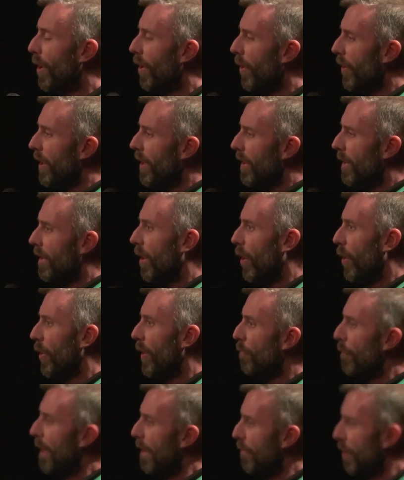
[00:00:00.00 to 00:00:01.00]
the
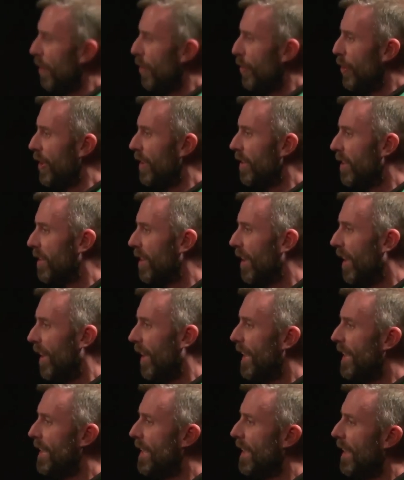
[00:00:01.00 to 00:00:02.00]
revolution
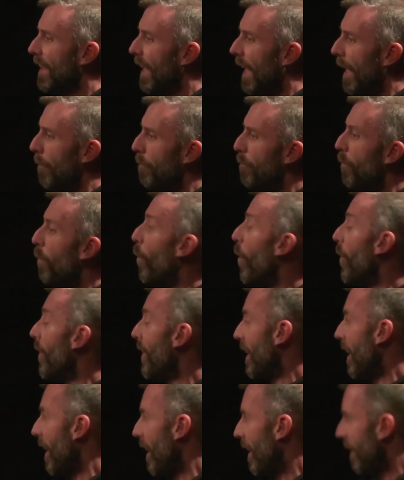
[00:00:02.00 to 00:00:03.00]
side, one
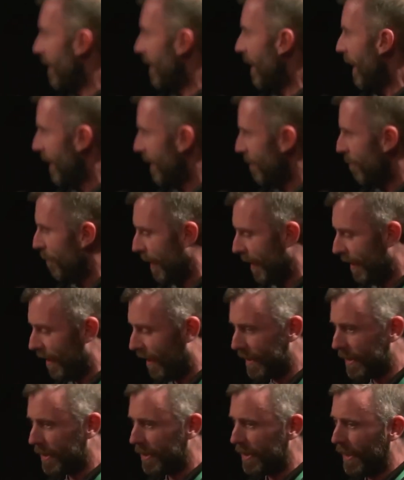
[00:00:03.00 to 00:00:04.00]
thing I really
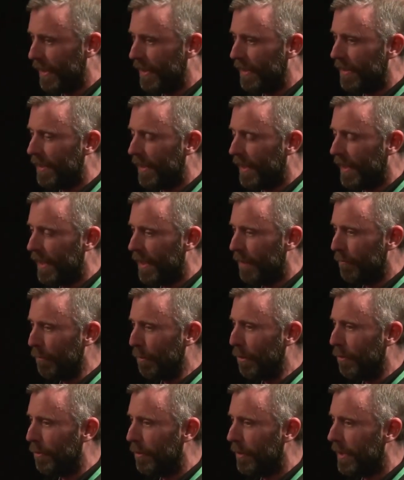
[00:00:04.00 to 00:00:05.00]
liked in the
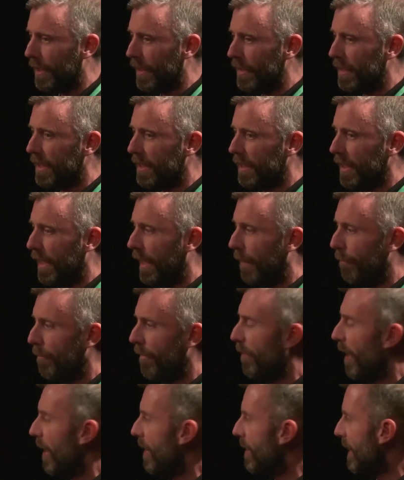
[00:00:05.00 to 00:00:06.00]
report that
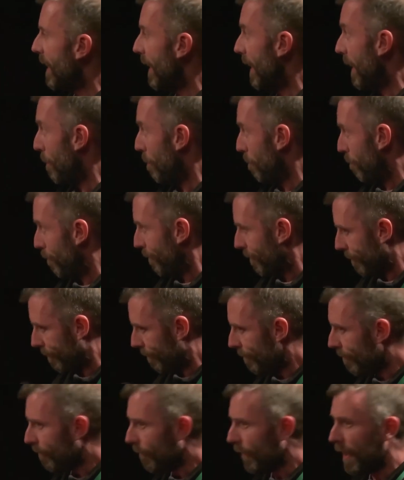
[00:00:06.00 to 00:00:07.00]
Valentina
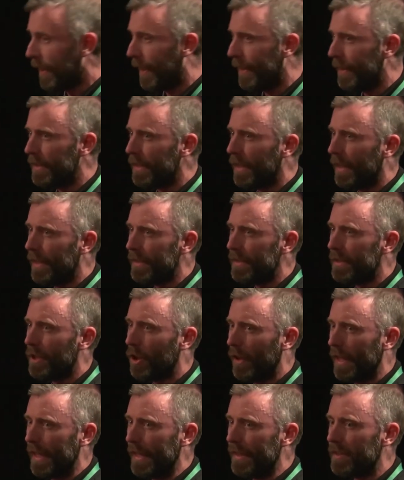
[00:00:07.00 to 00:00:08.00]
and
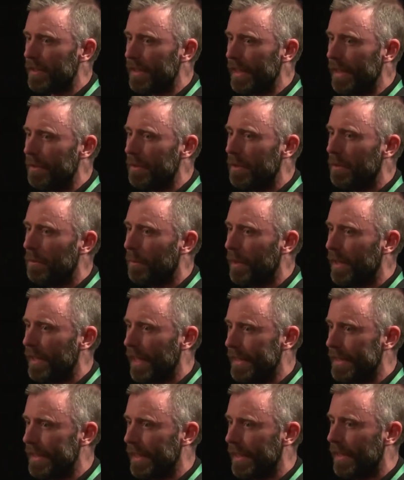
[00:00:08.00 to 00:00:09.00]
colleagues did with
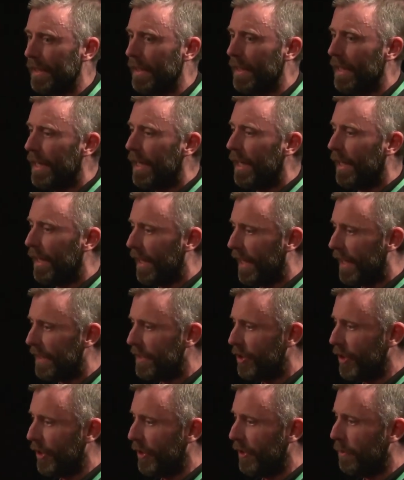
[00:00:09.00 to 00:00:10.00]
Ada
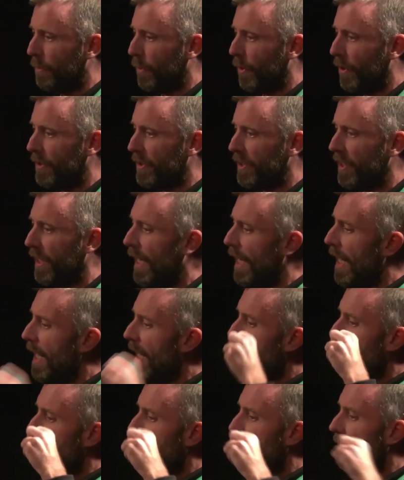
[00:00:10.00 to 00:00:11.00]
last year was
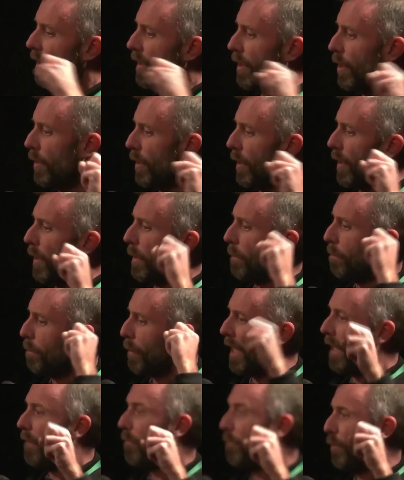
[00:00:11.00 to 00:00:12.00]

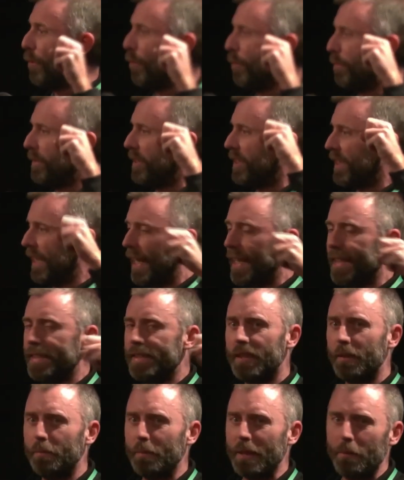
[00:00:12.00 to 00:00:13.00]
platforms tend
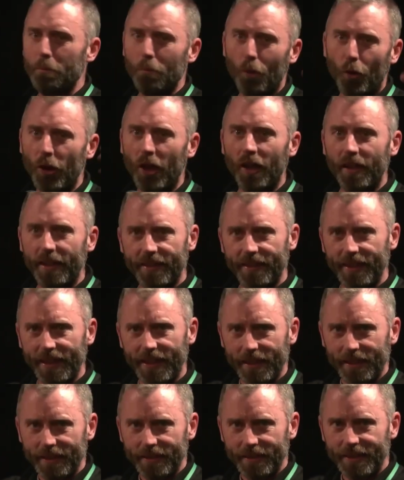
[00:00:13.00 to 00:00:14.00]
to be
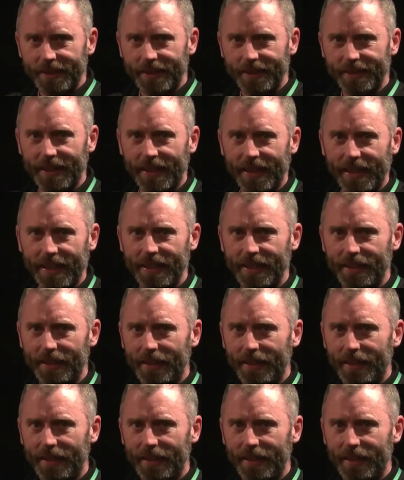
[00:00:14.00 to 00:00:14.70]
monolithic today.